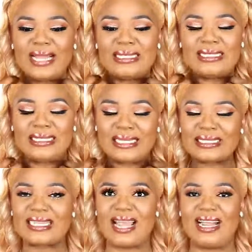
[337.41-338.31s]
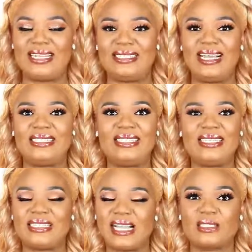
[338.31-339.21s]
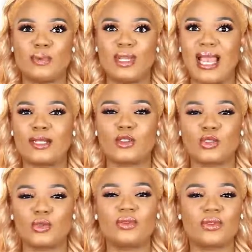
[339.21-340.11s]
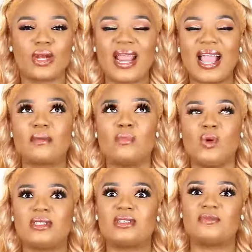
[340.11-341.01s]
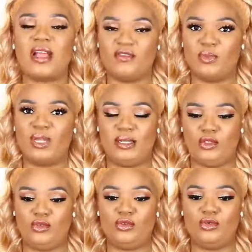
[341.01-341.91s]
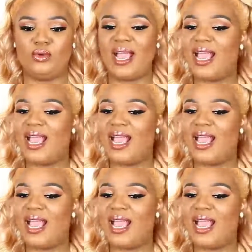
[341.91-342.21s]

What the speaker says: And this, like I said, this takes me like 2, 3, at most 5 minutes to do.